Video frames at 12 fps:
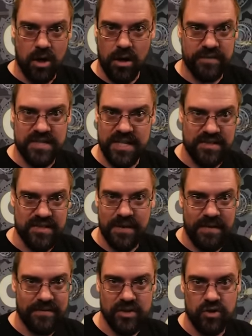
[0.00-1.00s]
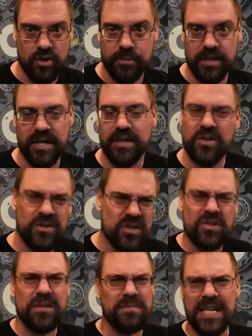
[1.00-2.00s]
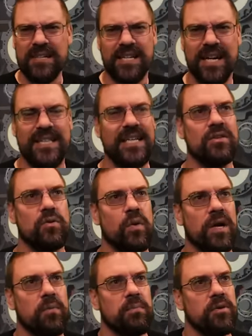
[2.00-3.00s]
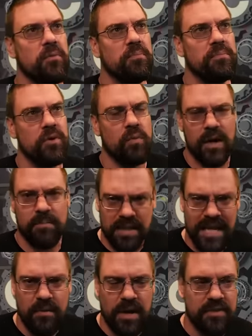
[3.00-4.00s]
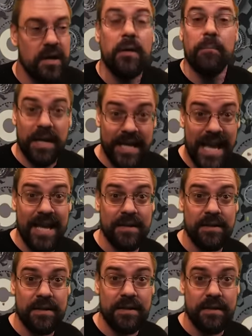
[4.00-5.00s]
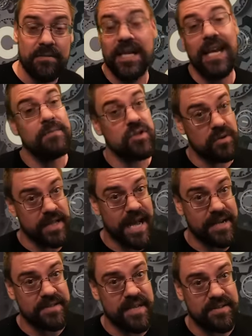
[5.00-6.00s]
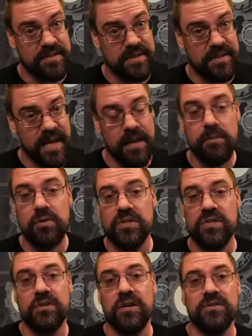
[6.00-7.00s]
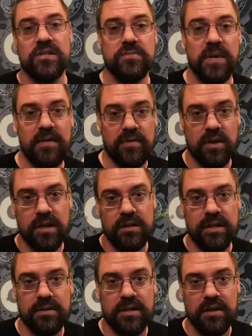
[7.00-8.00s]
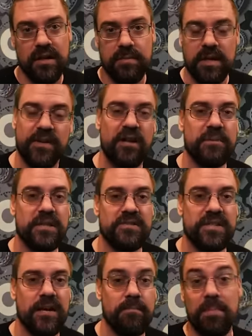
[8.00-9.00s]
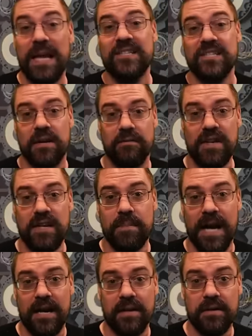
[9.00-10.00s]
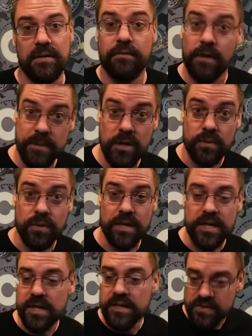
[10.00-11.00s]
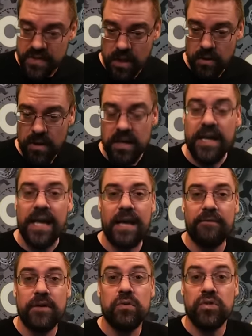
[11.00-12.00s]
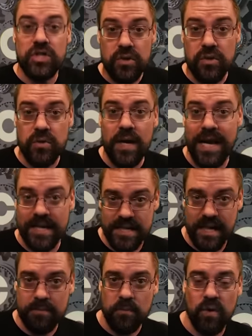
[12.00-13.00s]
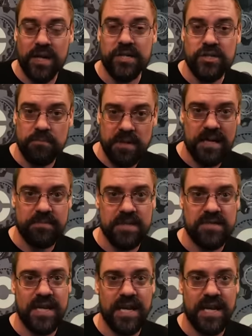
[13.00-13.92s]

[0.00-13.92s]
harvesting stuff having durability. There's some things that I think they'll want to play with. But again, the game's in early access, and Moon Studios has made it very clear that they're going to be developing this game based on feedback from you. So if you do end up wanting to pick up this